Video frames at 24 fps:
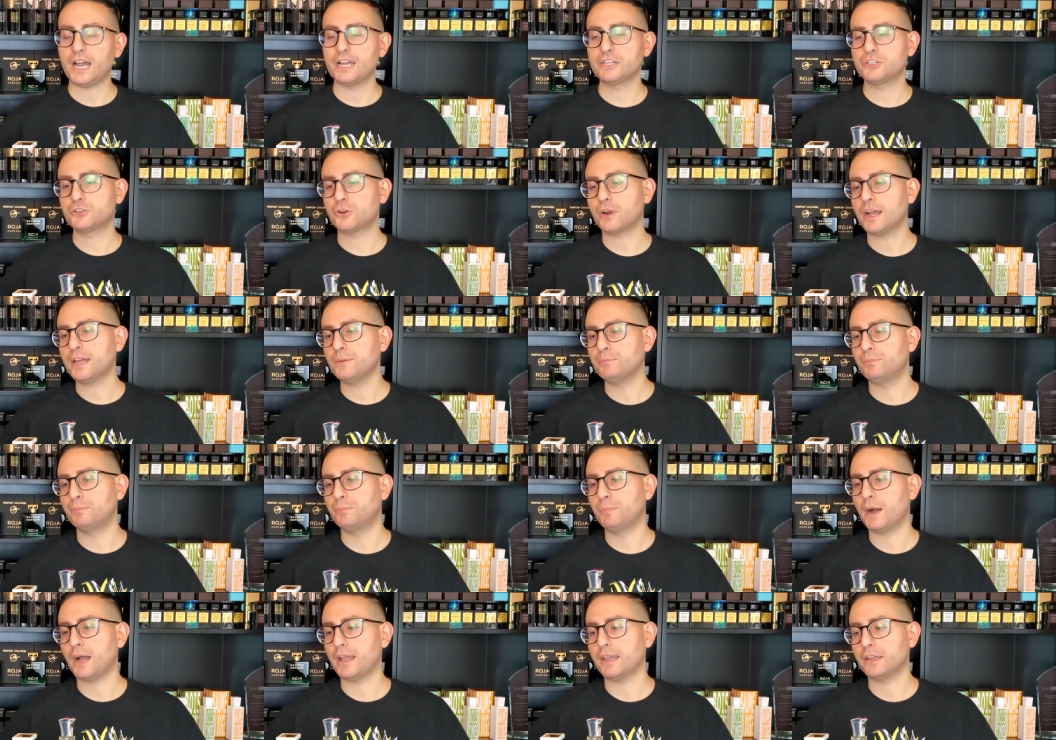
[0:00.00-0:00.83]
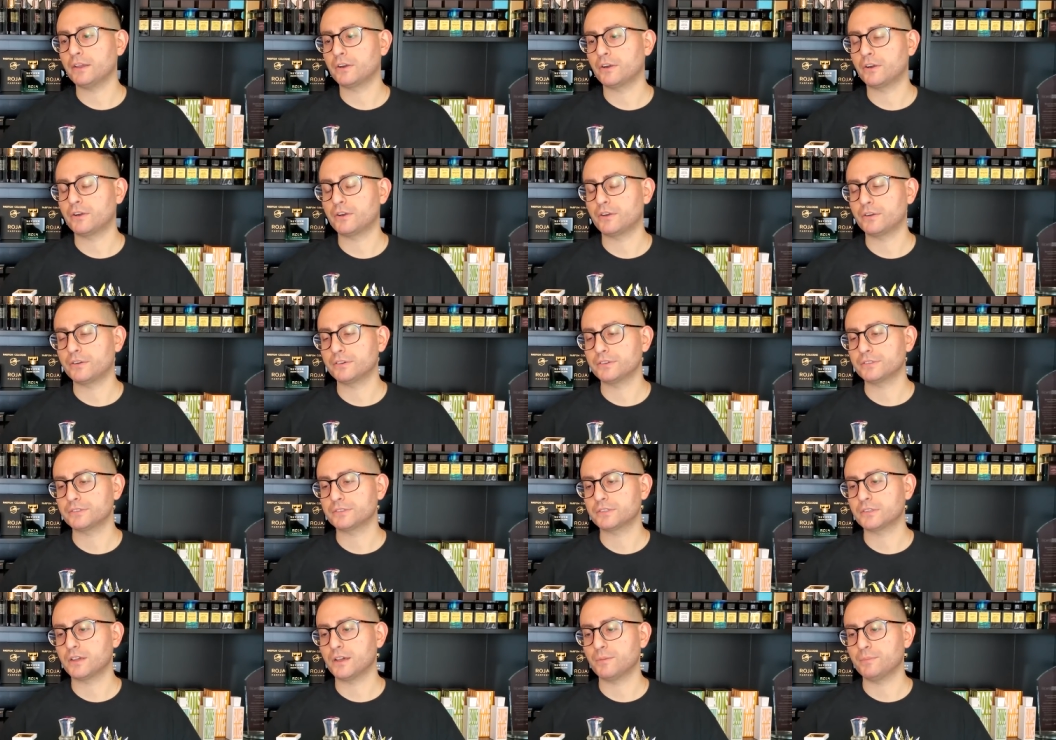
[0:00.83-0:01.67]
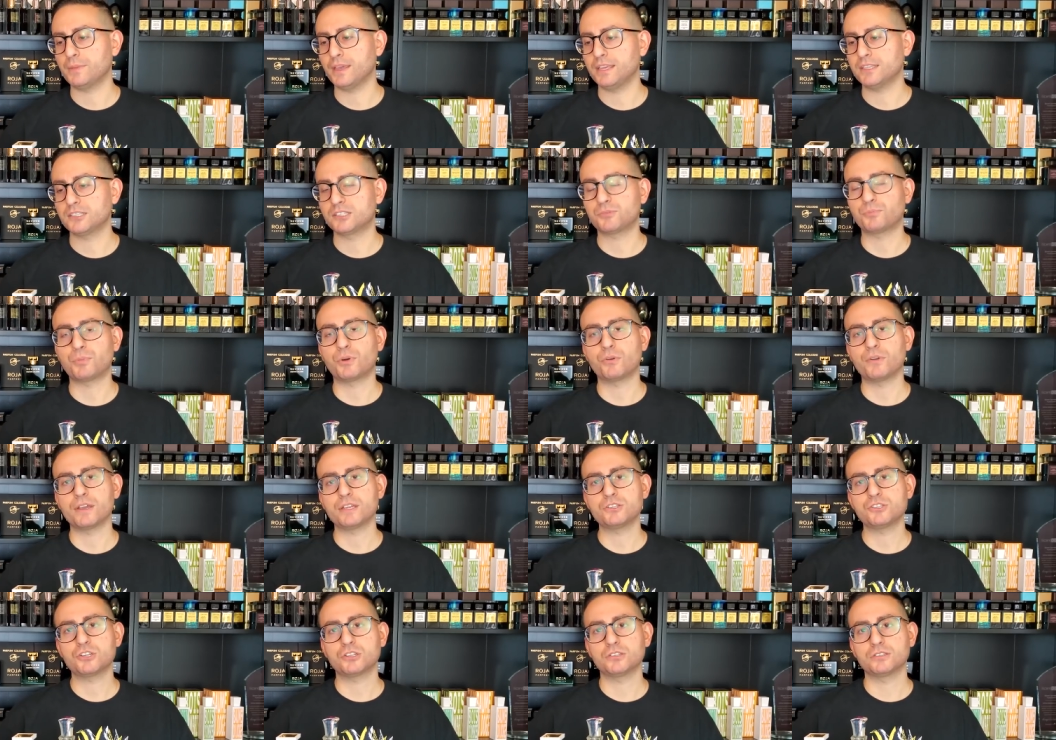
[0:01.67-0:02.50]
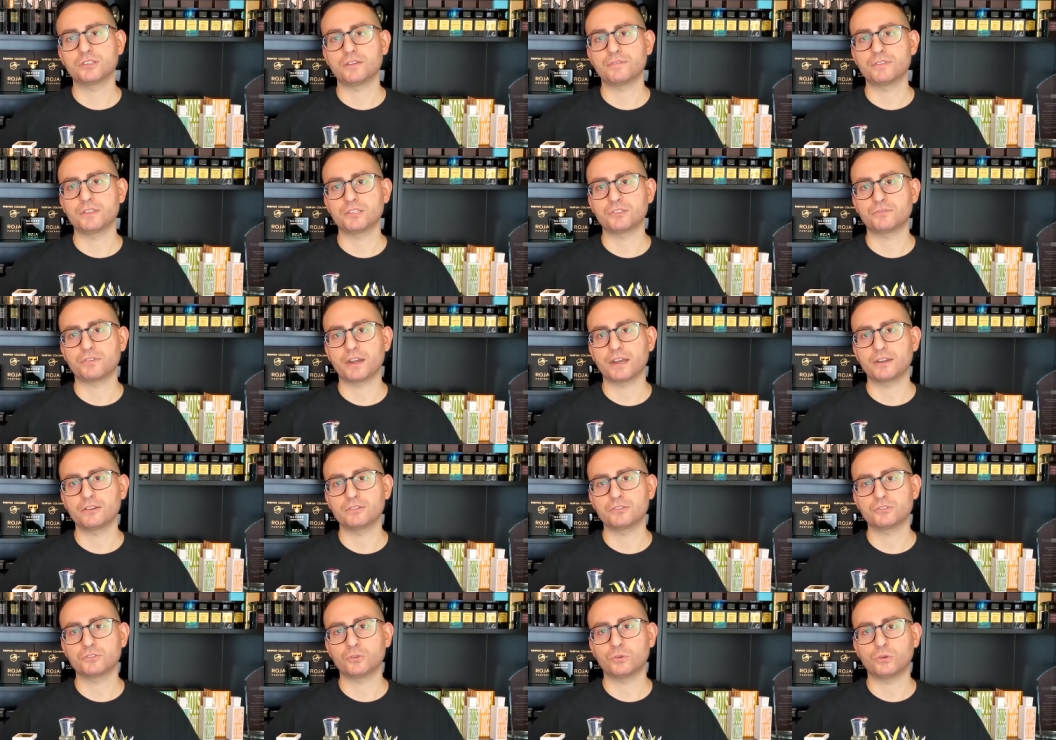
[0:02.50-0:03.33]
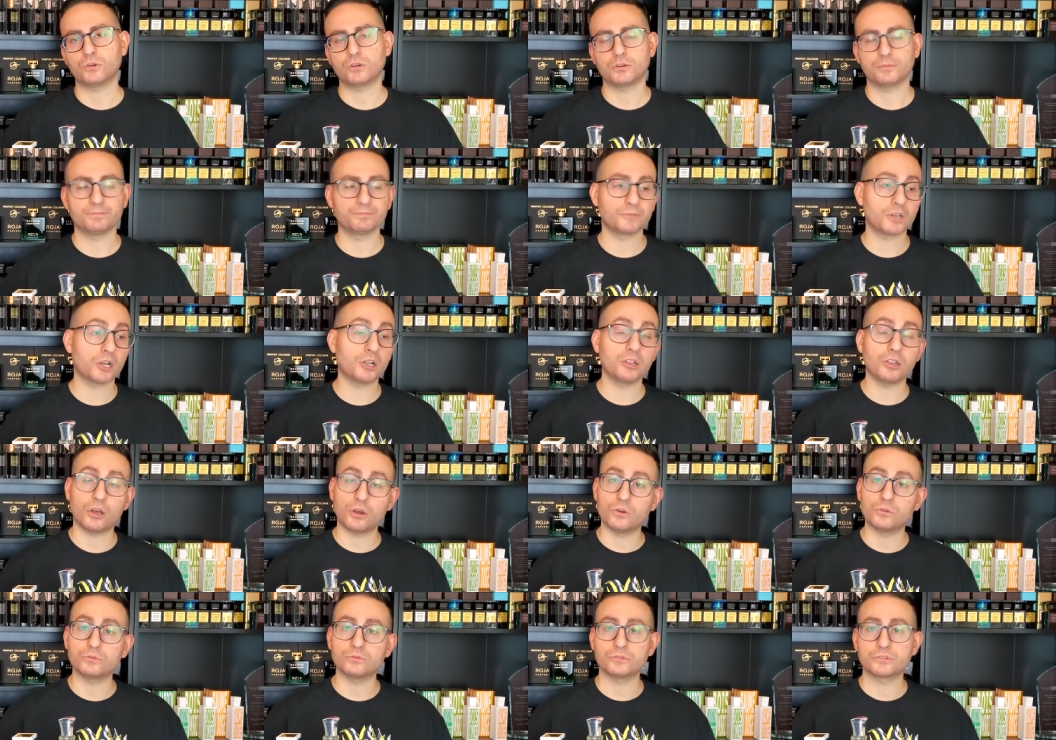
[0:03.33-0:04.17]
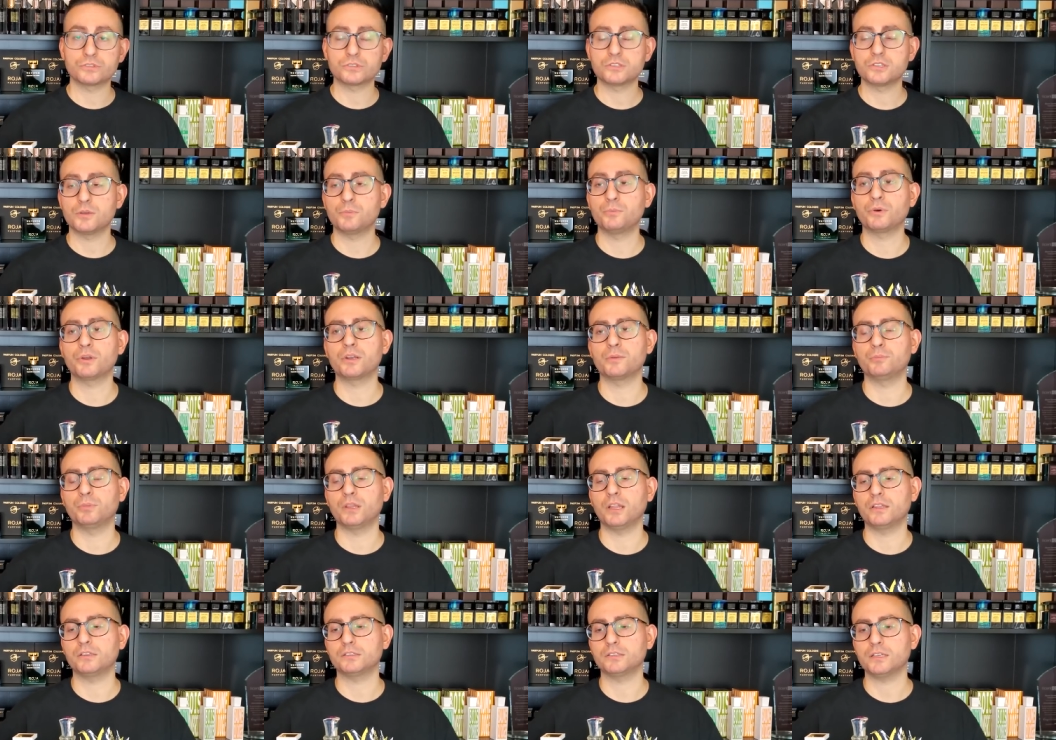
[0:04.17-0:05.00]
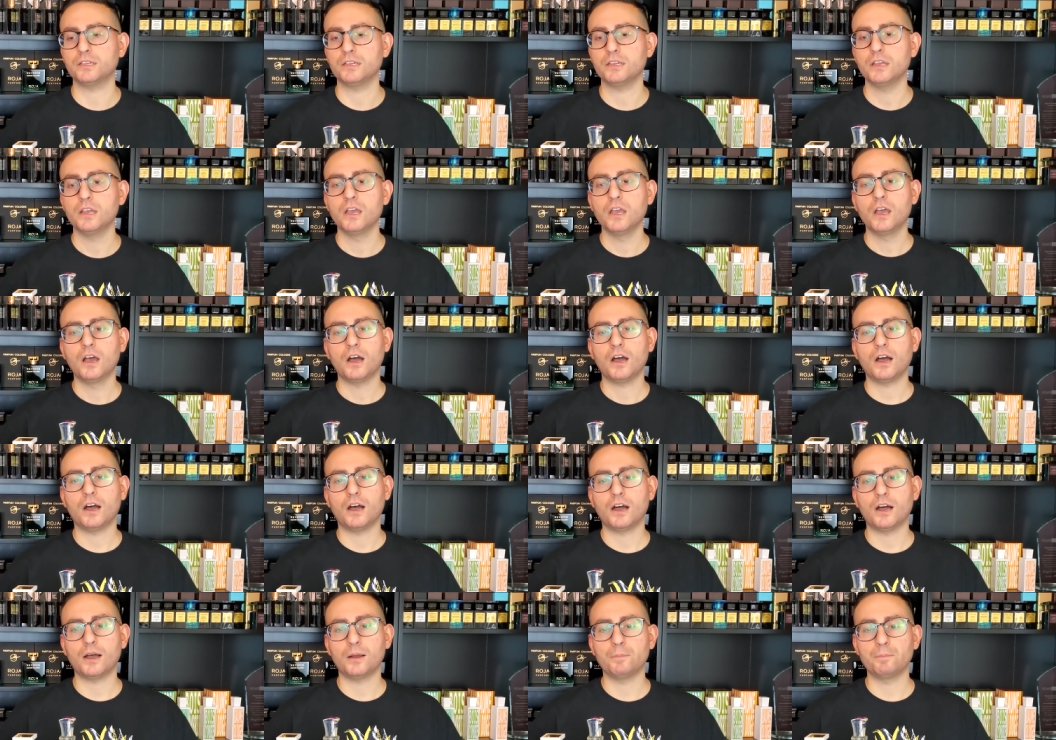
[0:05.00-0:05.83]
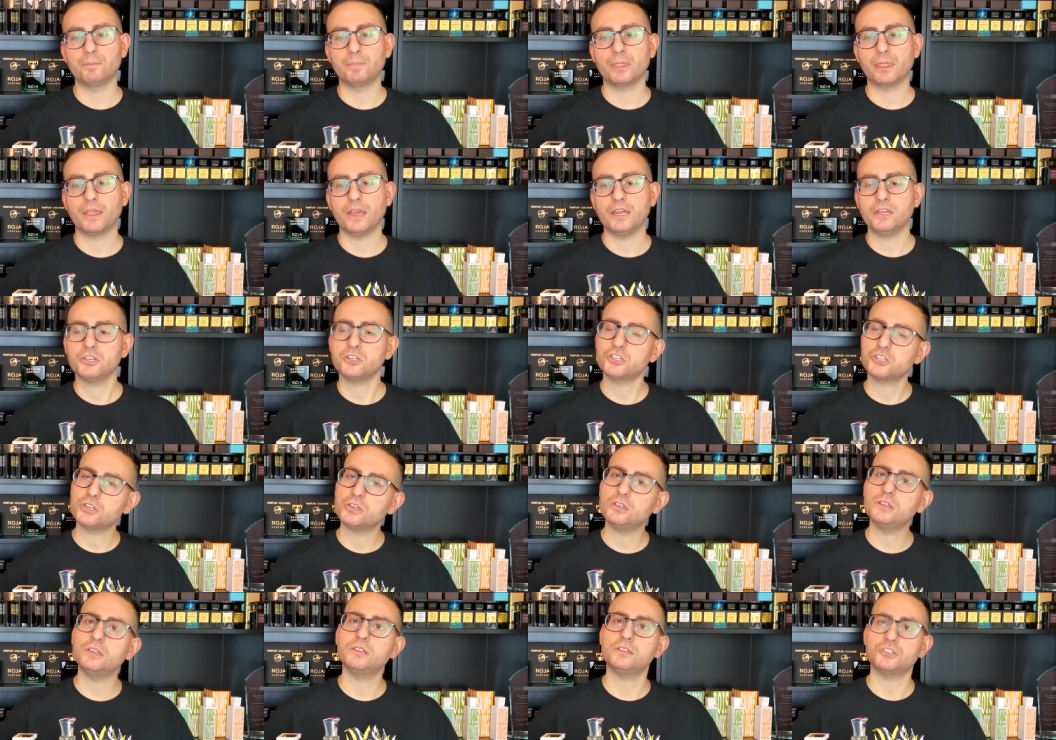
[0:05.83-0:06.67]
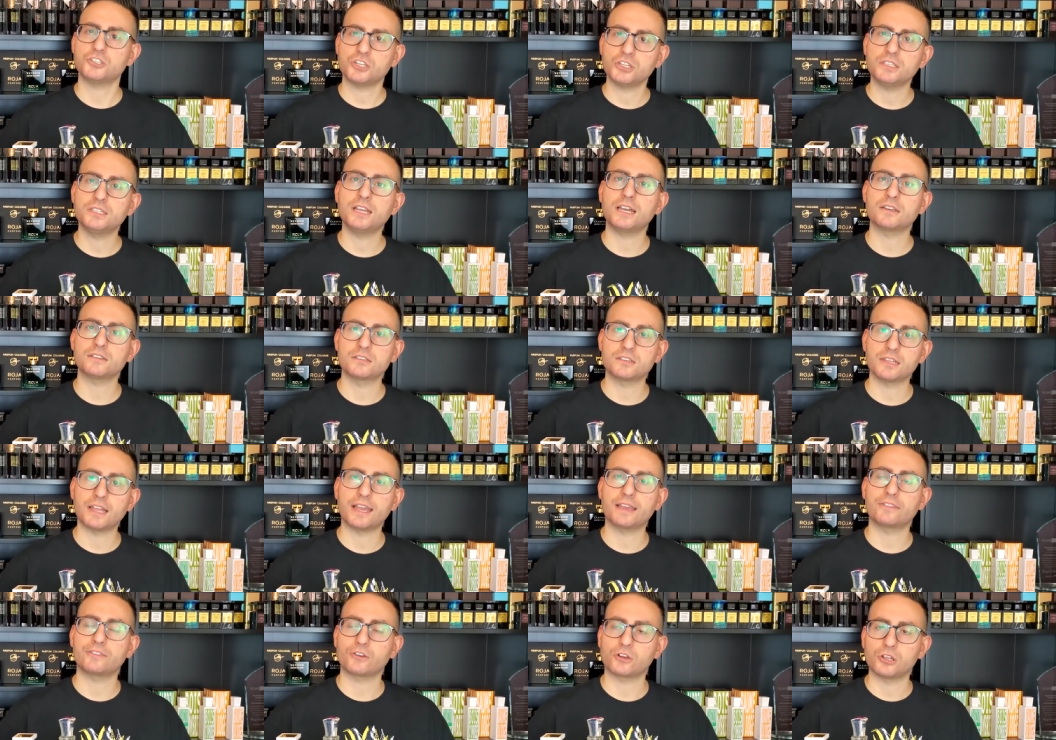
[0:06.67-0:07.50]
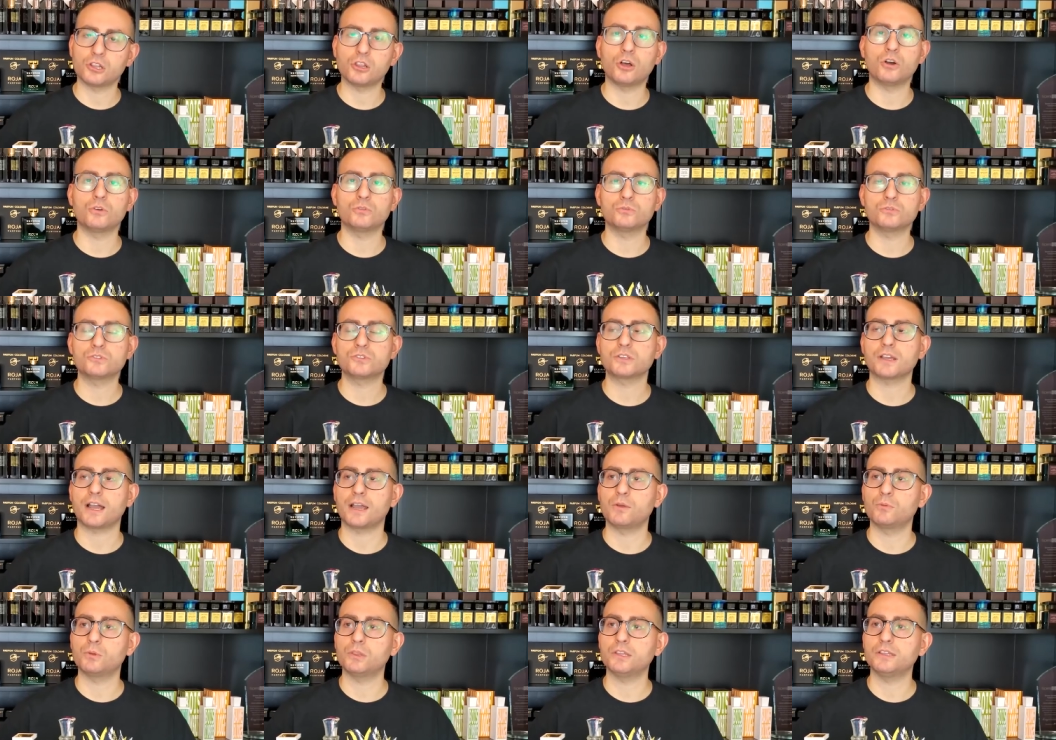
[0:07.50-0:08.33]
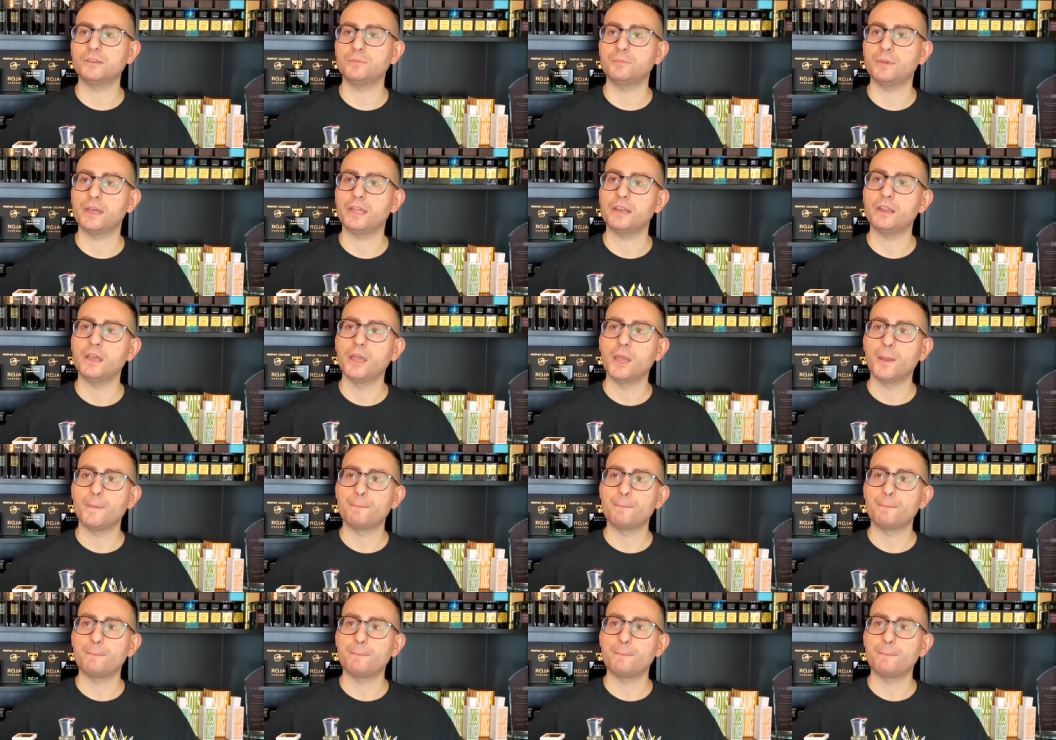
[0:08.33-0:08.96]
I tried buying her some inspirations of this fragrance, or clones to put it bluntly, um, and she, she does like the clones, I will admit,